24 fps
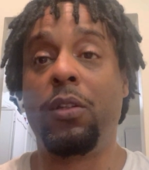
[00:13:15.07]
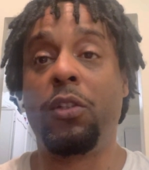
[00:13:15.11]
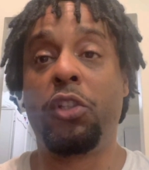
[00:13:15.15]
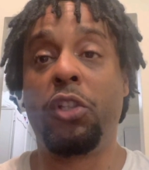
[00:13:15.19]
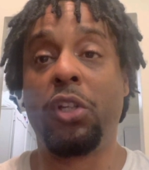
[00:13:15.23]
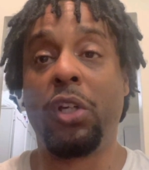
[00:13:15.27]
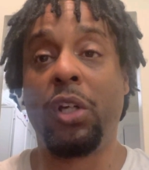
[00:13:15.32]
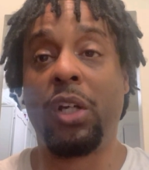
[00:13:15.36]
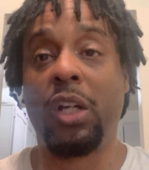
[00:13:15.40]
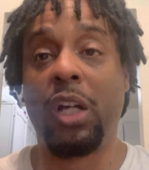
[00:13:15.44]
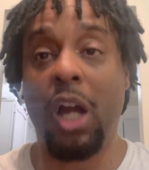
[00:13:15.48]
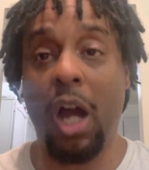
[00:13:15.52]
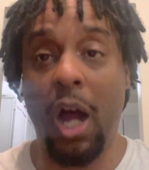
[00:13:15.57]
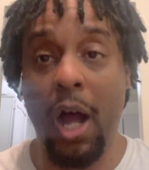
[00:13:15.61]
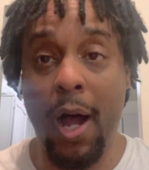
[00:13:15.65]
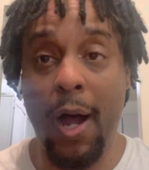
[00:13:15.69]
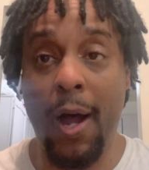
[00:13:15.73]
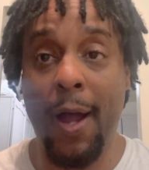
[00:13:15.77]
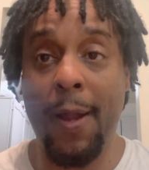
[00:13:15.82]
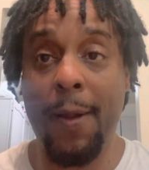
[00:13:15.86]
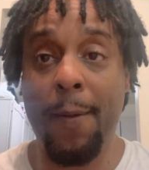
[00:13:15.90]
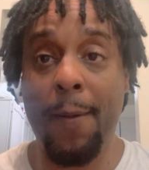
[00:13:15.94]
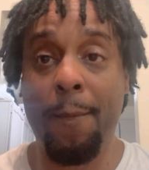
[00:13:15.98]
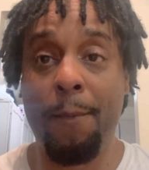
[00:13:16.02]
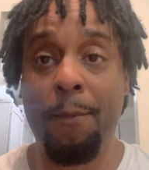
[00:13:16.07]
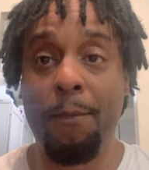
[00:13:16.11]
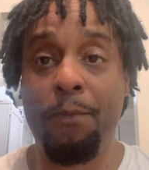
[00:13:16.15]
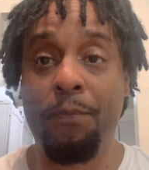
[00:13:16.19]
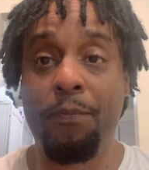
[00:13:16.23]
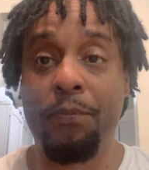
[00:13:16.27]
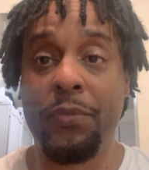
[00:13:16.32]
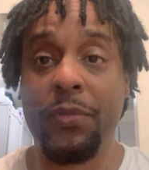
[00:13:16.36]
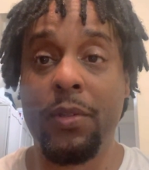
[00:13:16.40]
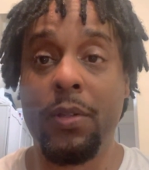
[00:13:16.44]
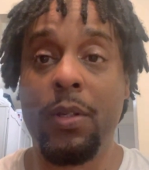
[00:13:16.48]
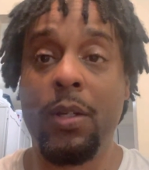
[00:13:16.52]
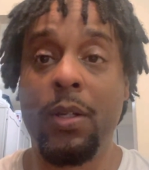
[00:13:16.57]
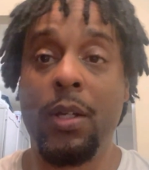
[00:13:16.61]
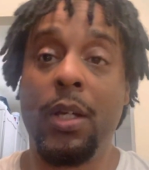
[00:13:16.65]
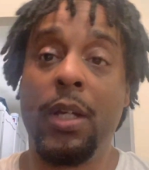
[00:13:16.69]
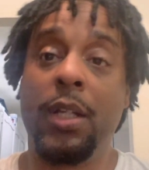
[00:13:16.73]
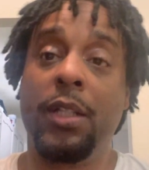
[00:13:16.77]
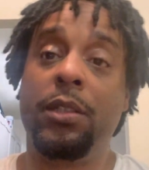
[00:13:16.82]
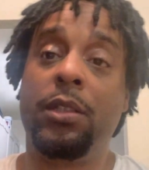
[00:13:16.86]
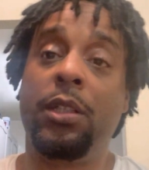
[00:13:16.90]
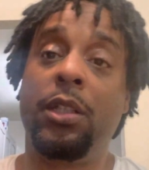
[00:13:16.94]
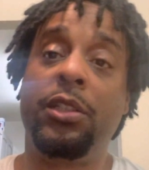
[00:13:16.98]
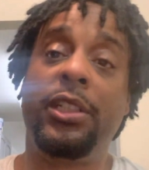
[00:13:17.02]
to God,
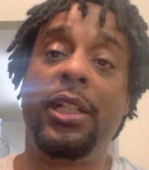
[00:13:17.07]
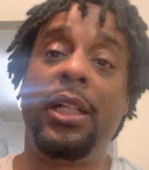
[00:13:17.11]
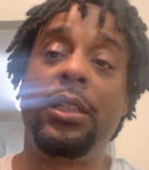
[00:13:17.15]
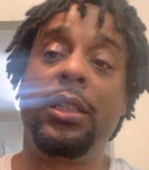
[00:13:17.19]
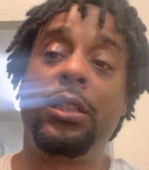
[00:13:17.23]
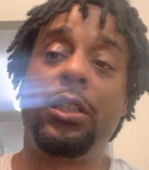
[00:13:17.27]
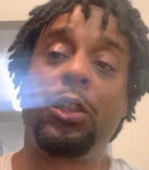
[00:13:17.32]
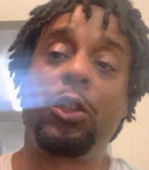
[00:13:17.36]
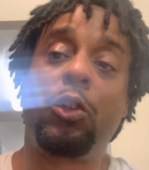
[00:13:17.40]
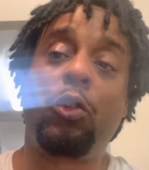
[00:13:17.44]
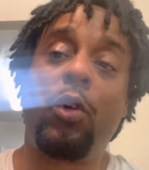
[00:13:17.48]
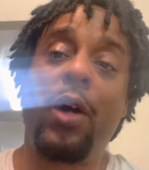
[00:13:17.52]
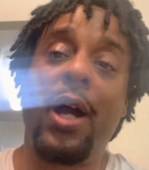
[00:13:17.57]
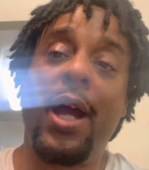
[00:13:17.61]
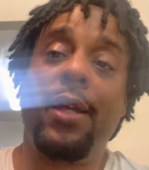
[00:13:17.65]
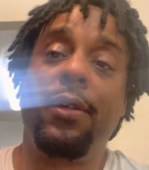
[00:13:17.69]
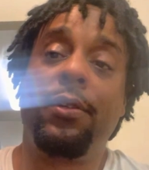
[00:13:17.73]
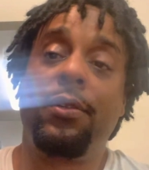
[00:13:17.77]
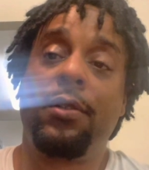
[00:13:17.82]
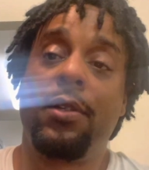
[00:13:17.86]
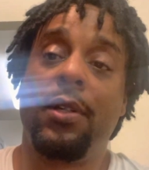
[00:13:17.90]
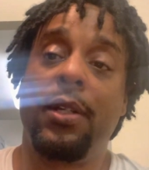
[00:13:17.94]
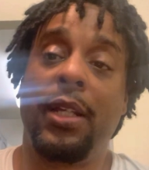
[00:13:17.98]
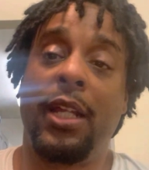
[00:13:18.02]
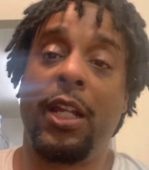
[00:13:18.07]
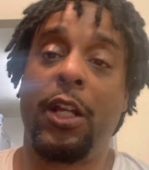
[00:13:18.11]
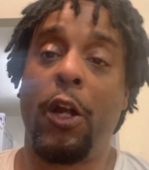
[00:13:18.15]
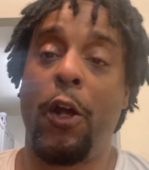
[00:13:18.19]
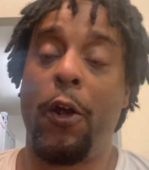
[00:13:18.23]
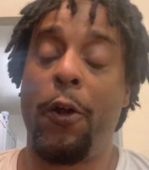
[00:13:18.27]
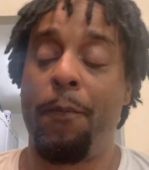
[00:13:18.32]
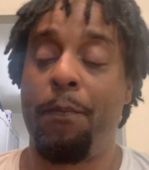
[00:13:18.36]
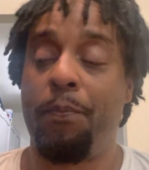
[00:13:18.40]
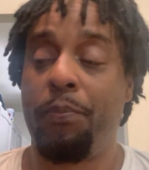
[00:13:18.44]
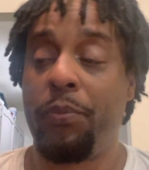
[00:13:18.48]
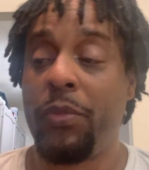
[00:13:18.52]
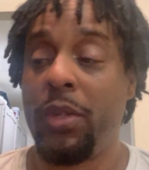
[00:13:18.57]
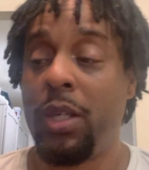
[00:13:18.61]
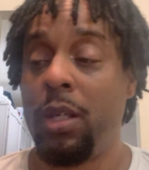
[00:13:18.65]
to Jesus Christ and her.